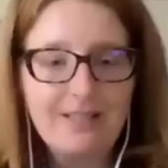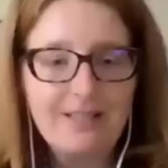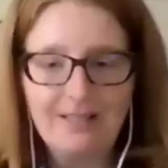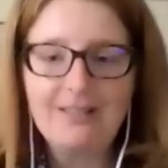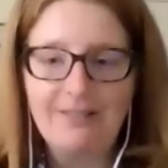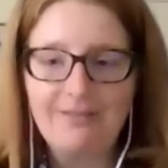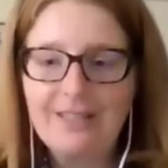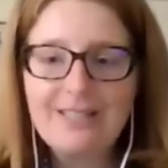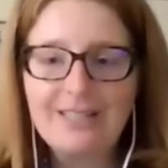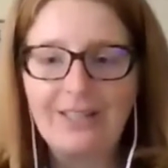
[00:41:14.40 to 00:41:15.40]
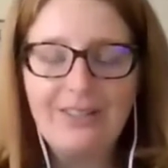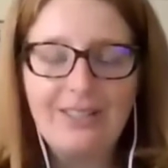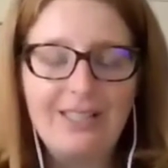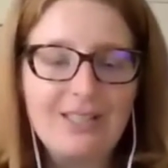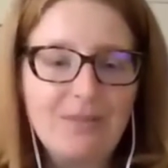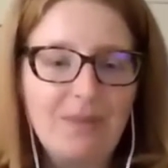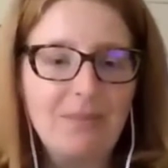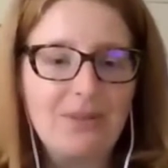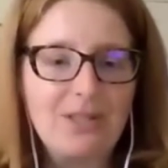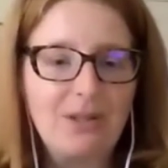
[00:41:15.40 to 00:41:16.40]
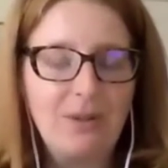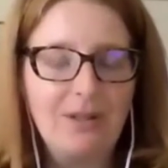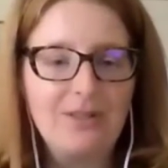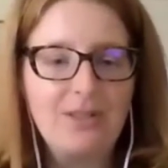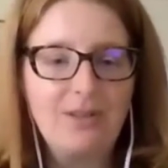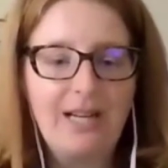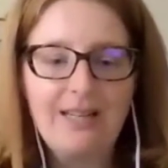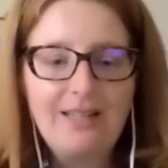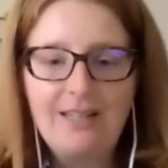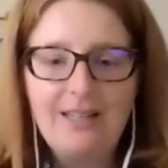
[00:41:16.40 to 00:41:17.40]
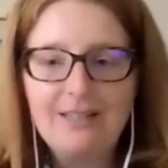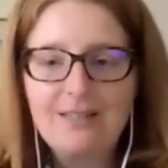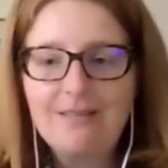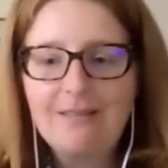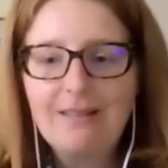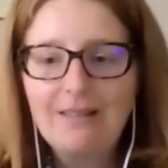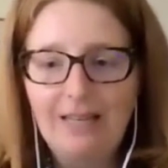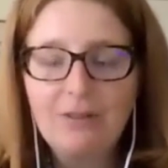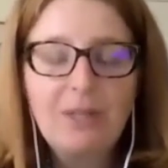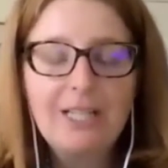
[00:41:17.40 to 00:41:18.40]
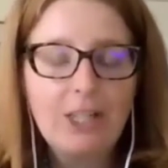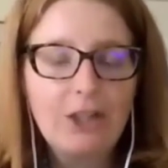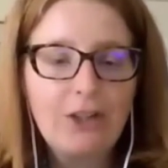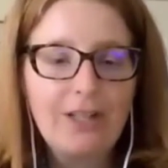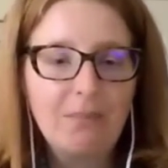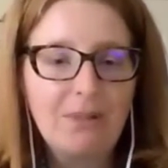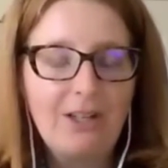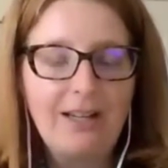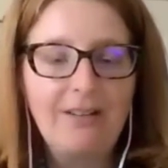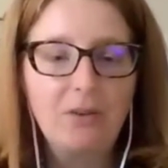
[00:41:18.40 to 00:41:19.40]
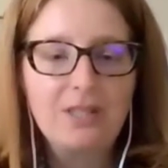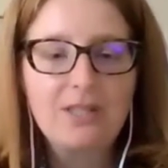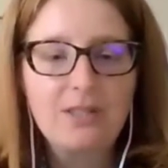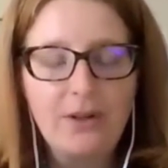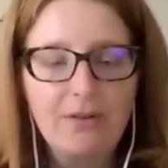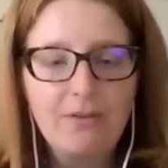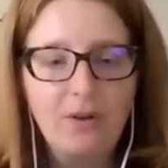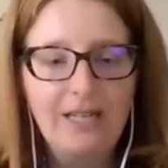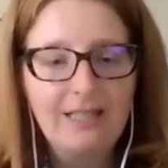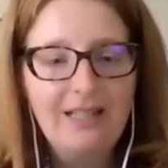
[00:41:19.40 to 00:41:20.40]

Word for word: a definite skill. You need to be able to go out and do that. And everyone can learn it, but not everyone's suited for it.